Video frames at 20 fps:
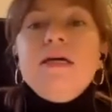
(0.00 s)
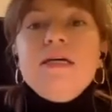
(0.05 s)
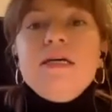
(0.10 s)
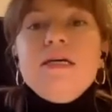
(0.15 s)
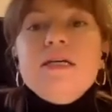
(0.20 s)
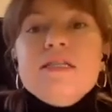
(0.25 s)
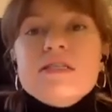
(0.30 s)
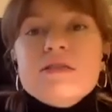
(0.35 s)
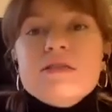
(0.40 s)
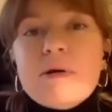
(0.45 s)

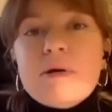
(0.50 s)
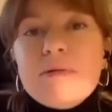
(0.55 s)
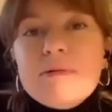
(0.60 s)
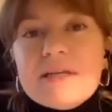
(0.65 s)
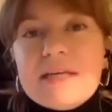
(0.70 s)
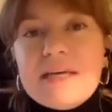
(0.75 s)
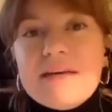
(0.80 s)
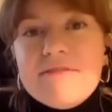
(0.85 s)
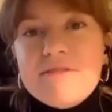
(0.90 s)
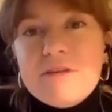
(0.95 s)
So I will
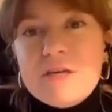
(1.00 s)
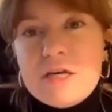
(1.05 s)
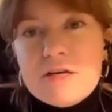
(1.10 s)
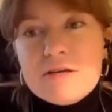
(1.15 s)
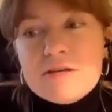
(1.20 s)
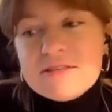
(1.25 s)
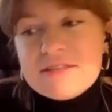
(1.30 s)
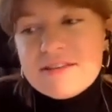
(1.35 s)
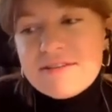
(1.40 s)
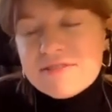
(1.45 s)
give
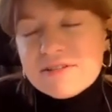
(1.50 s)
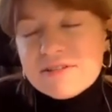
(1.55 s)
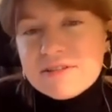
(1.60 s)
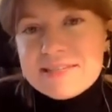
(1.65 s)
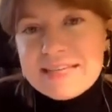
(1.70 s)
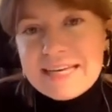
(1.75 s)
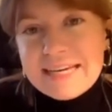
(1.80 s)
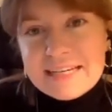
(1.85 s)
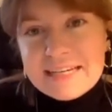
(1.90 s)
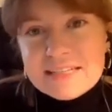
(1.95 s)
you several
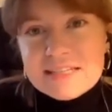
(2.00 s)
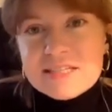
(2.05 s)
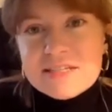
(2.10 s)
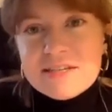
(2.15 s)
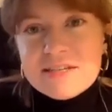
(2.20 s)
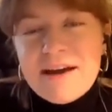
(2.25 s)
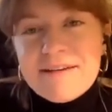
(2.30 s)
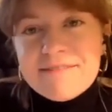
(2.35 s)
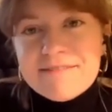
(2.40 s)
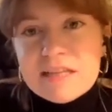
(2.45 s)
seconds to
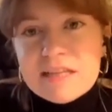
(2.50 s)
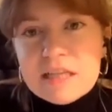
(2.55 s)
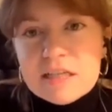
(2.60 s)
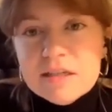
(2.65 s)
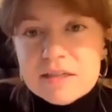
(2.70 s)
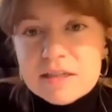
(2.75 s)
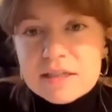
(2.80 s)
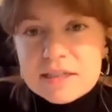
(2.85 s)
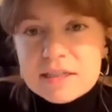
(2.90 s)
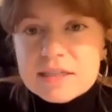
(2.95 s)
have a
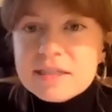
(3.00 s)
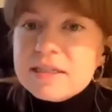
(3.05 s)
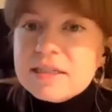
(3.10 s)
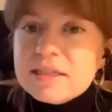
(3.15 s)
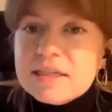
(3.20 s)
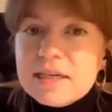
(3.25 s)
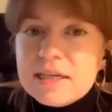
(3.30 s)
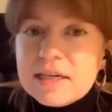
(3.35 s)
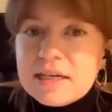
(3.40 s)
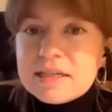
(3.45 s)
look
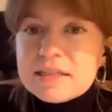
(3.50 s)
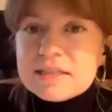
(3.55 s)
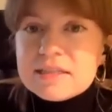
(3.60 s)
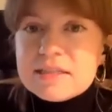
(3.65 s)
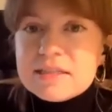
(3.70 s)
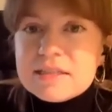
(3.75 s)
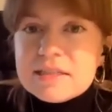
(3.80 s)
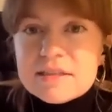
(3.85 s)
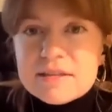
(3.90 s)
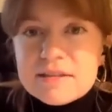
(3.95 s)
at
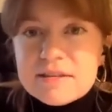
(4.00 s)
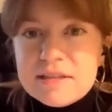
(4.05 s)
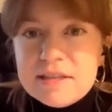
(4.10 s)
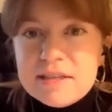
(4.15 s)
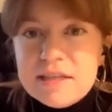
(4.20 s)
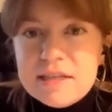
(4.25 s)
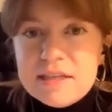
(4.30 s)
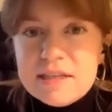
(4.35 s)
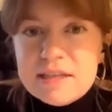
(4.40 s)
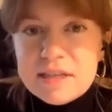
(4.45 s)

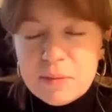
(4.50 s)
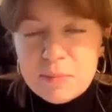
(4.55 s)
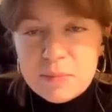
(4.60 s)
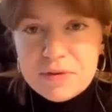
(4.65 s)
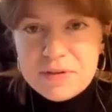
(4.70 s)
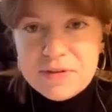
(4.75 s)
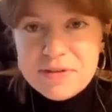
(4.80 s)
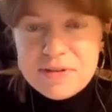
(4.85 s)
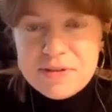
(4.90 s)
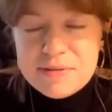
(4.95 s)
the
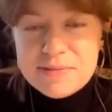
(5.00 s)
numbers.